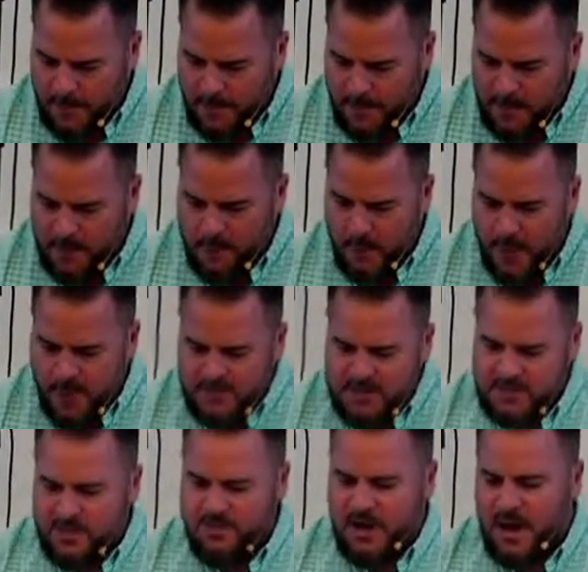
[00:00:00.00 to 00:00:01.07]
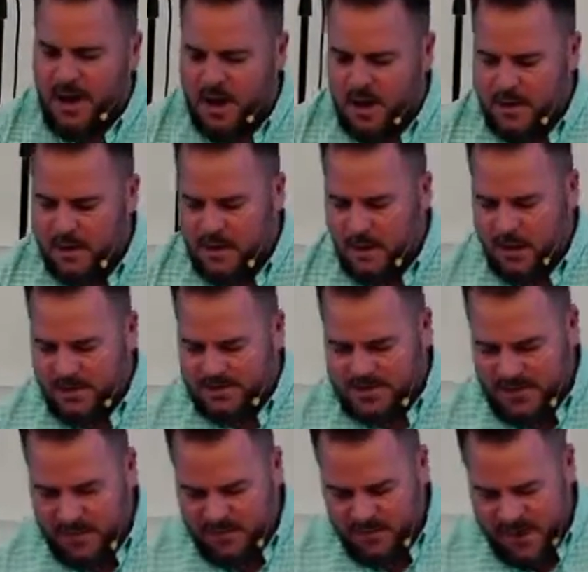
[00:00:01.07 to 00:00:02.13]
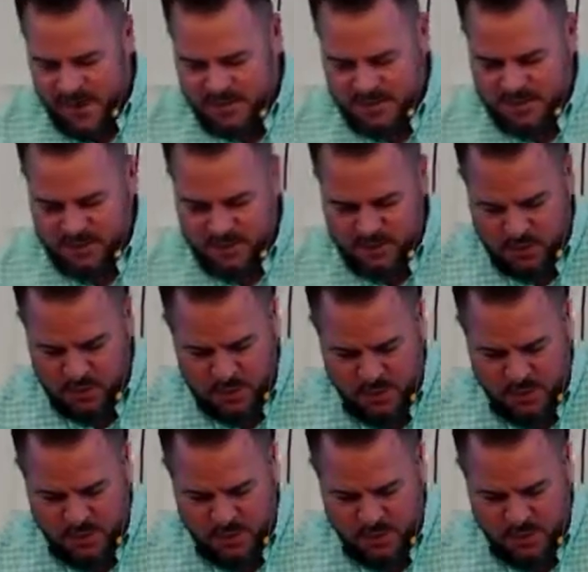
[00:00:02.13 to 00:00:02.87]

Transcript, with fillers: The promises of God are steadfast and sure,